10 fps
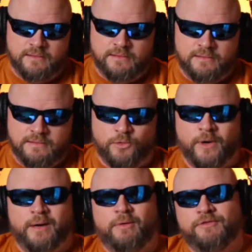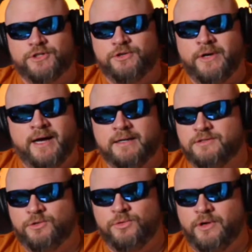the Red River Shootout a
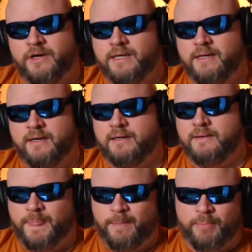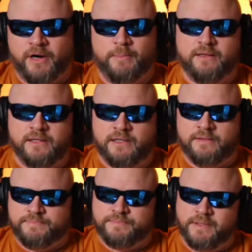2:30 kick permanently.
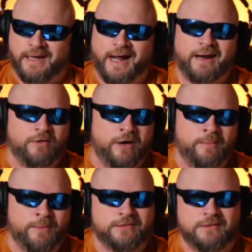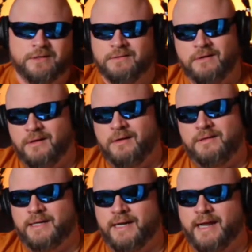And I don't know how much the
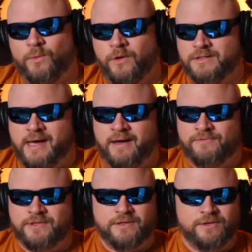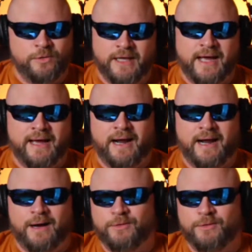networks have to do with that. I would
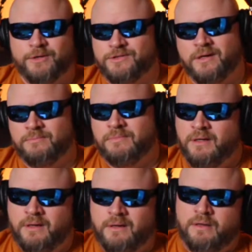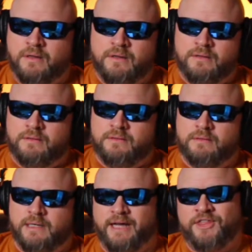assume some.
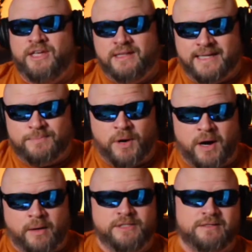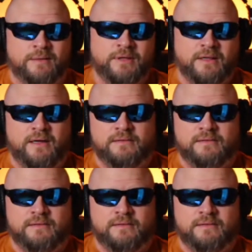I think that's probably something that,